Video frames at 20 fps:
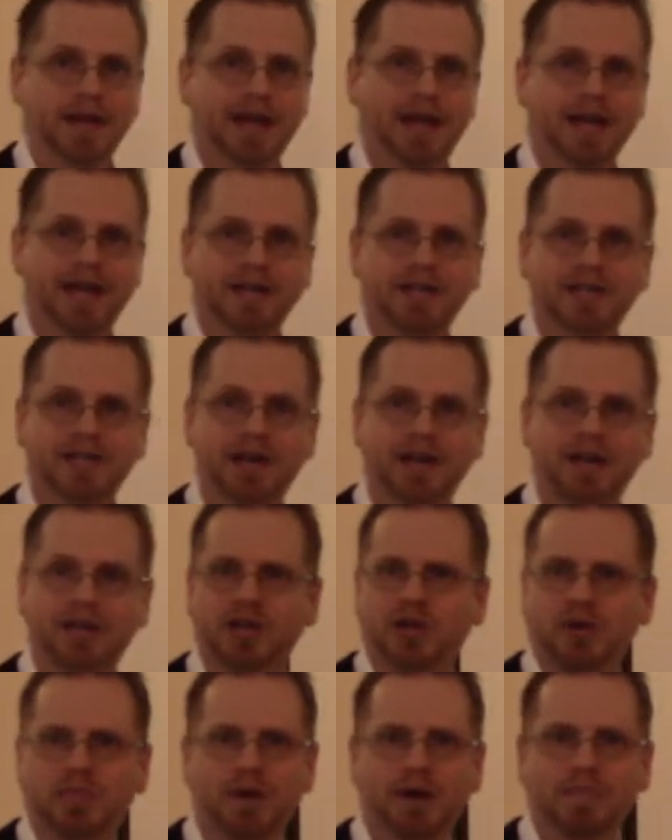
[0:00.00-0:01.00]
and, uh,
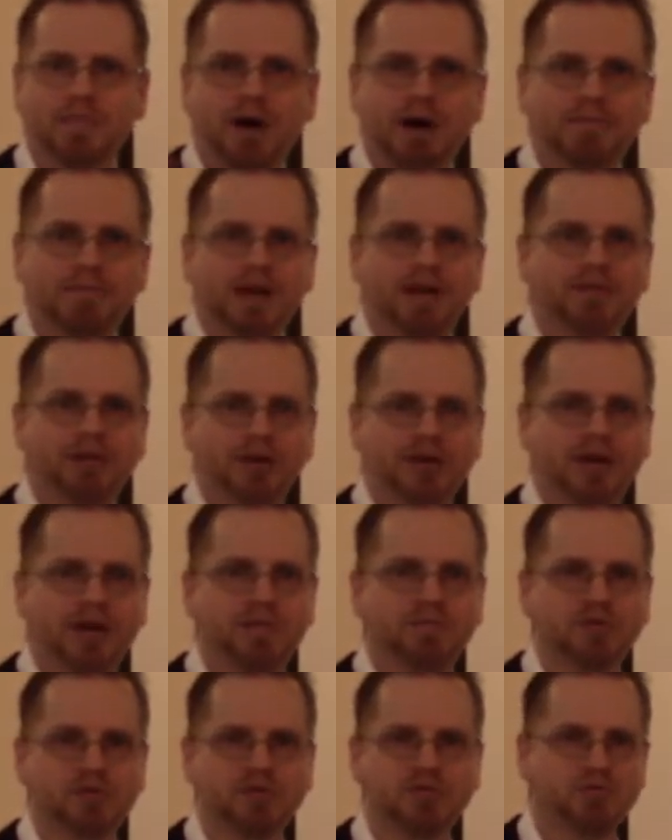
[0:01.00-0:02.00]
you know, my mom never
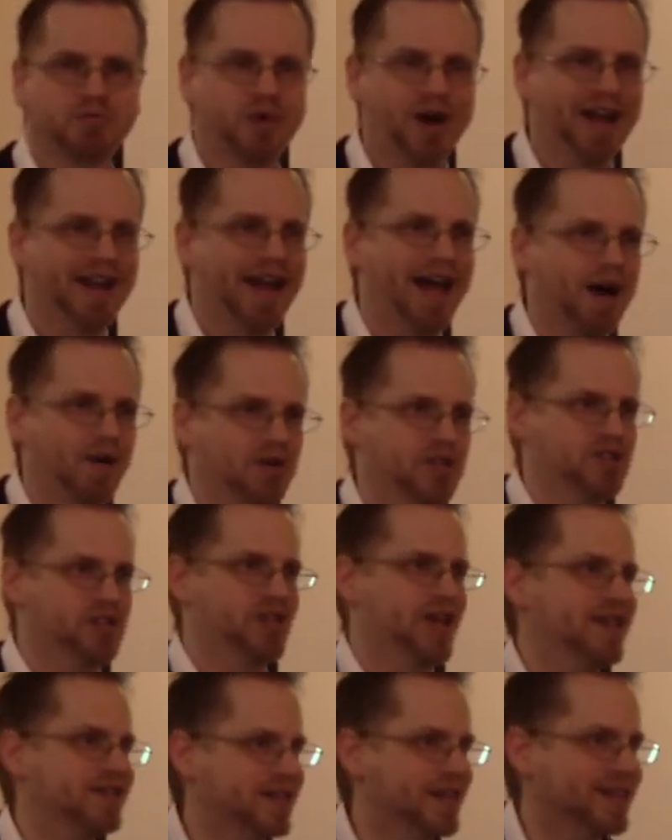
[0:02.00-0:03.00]
comes right out and
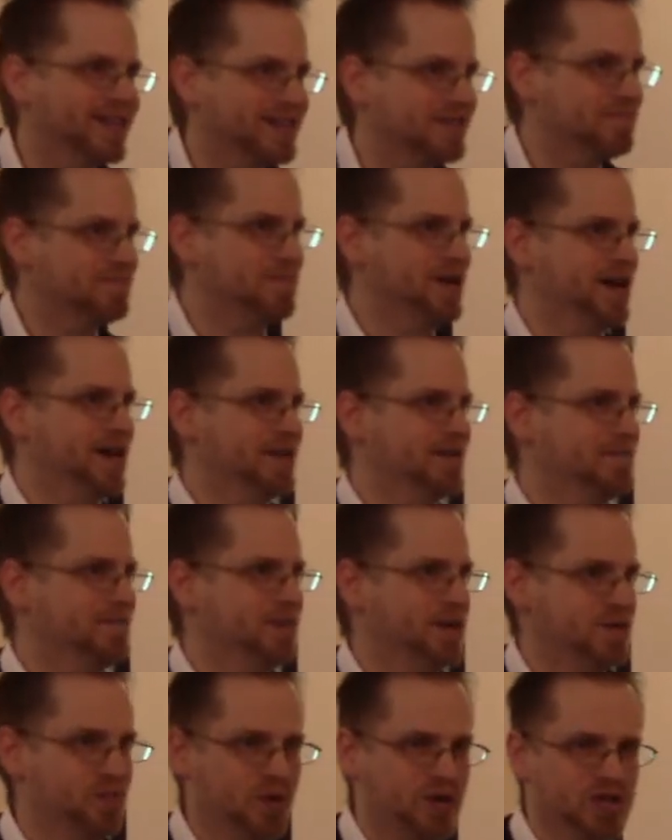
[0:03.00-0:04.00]
says it,
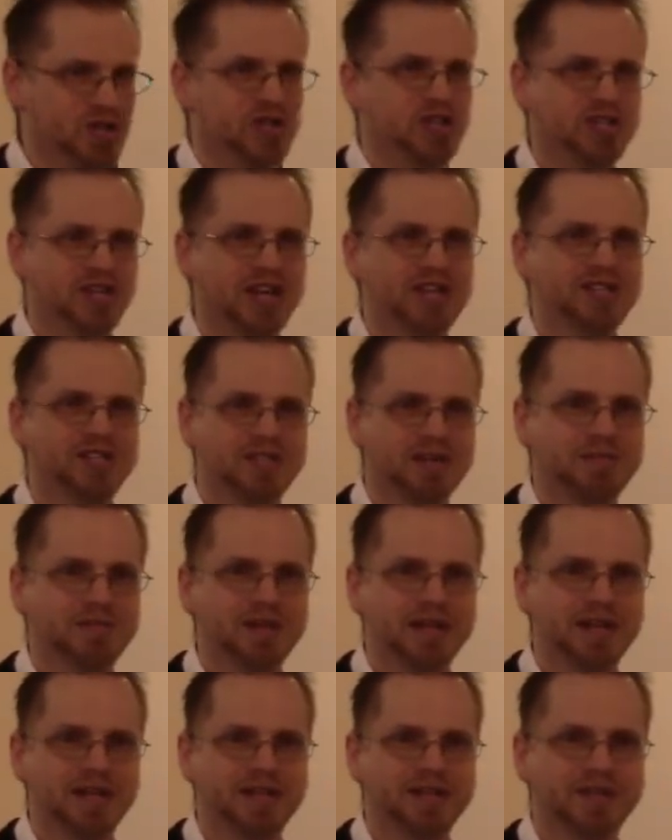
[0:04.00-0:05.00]
but, but what she says to
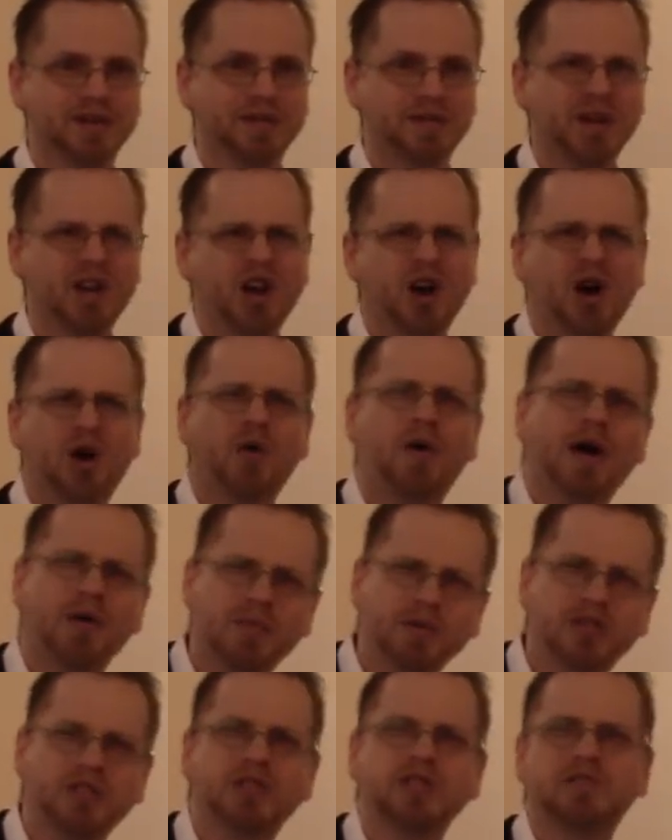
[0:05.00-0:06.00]
me is, oh, oh,
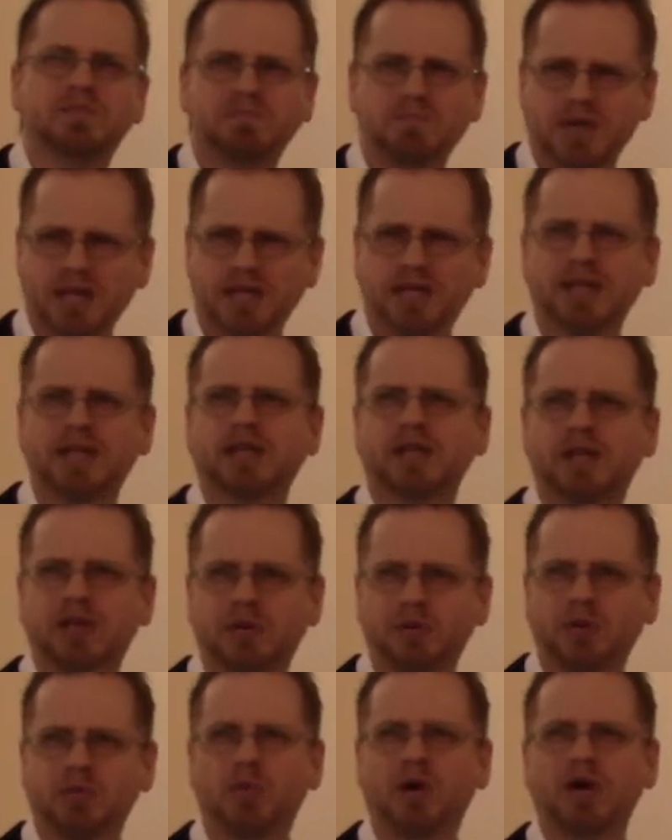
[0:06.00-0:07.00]
I was just missing
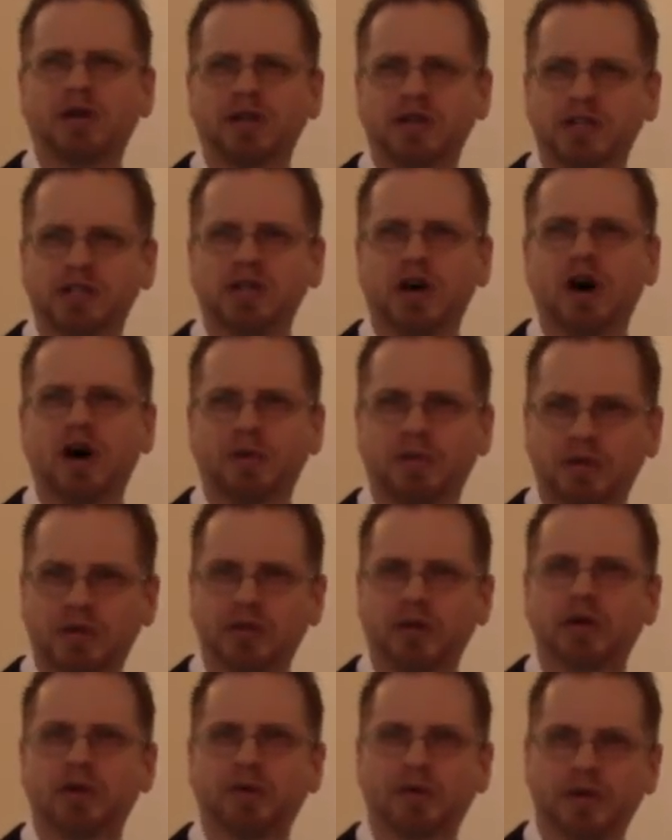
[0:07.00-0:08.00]
you and wanted to talk
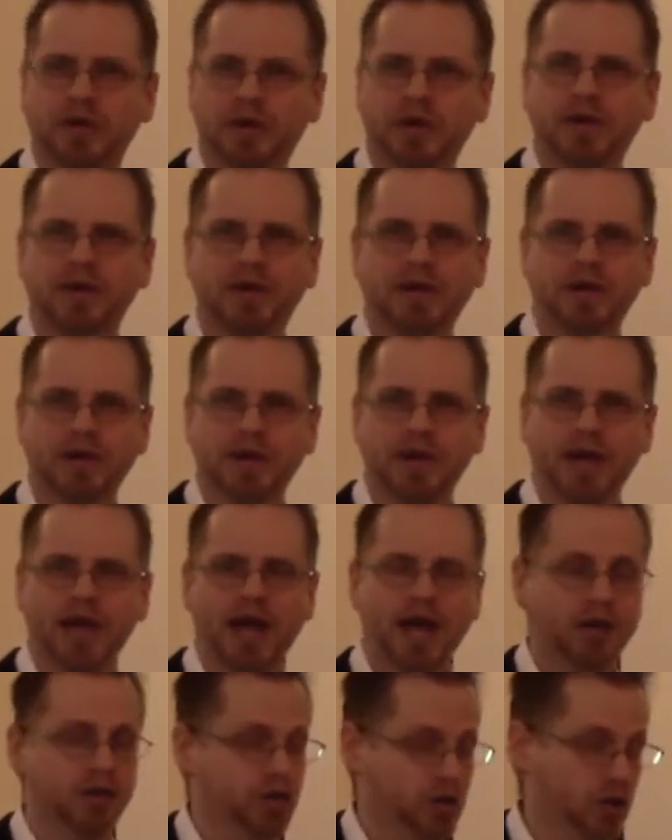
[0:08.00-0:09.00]
with you.
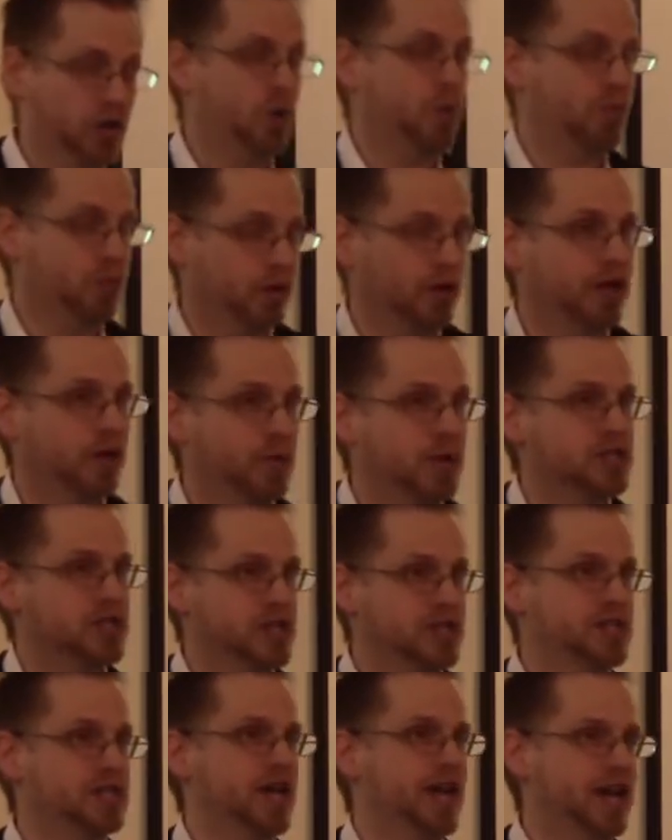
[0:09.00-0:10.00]
And you know really what
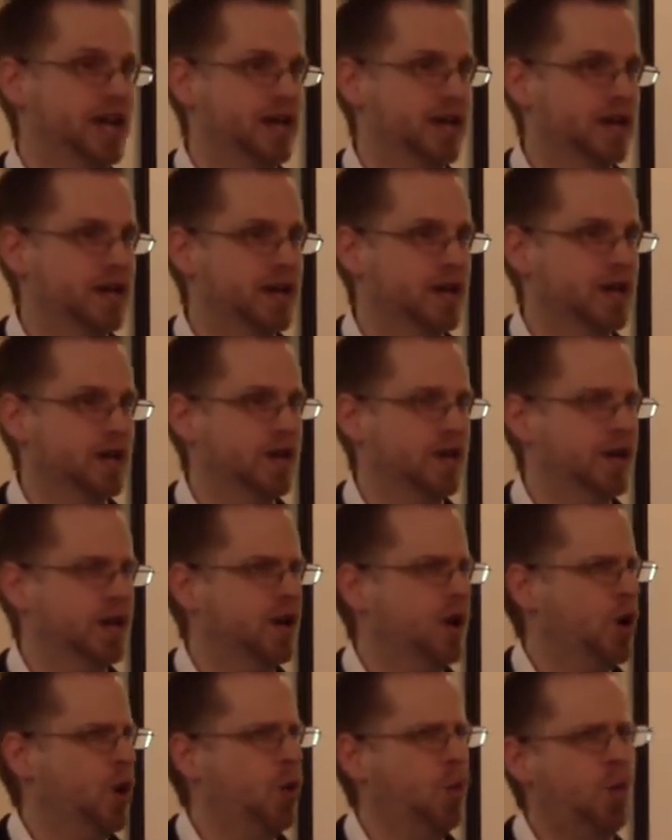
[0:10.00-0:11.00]
she's saying?
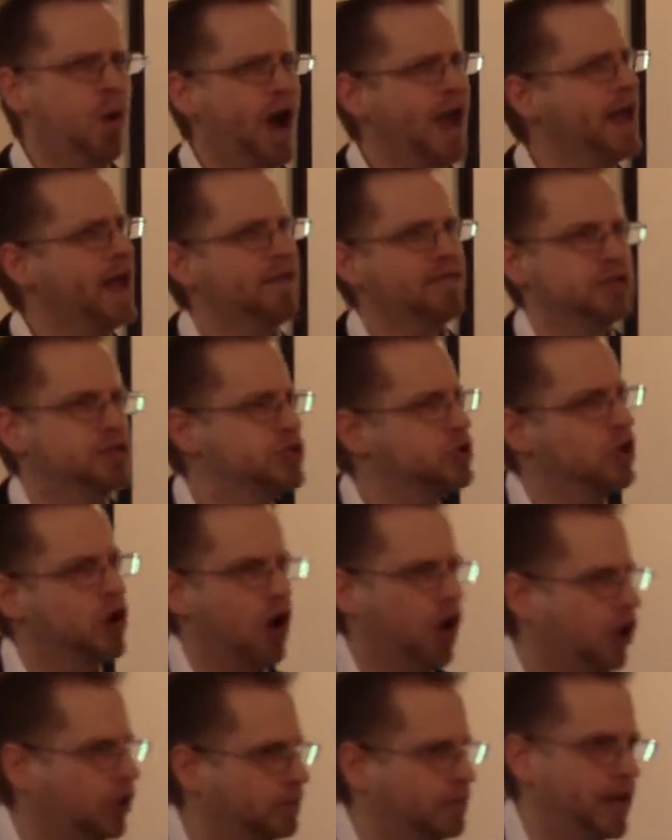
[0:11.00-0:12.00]
Why haven't you
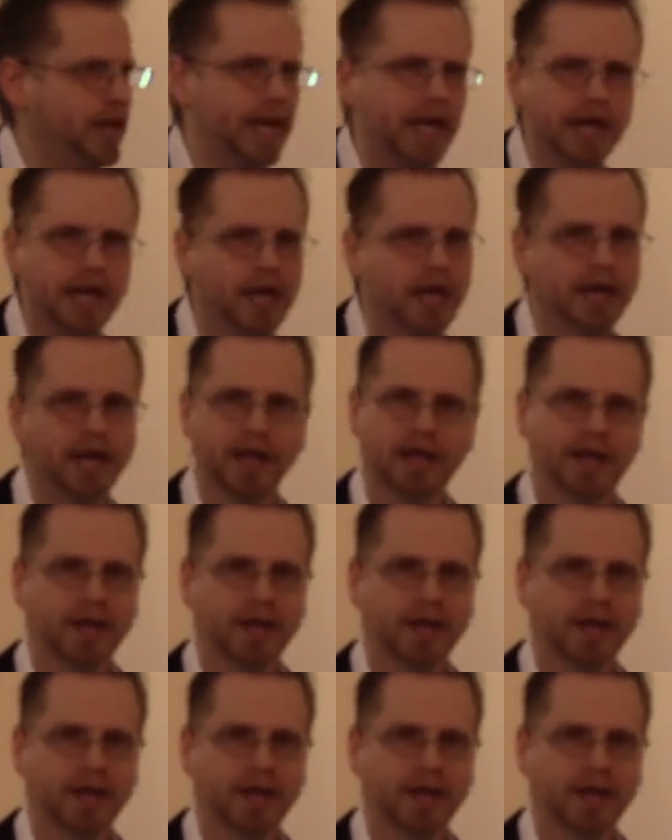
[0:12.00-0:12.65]
called me?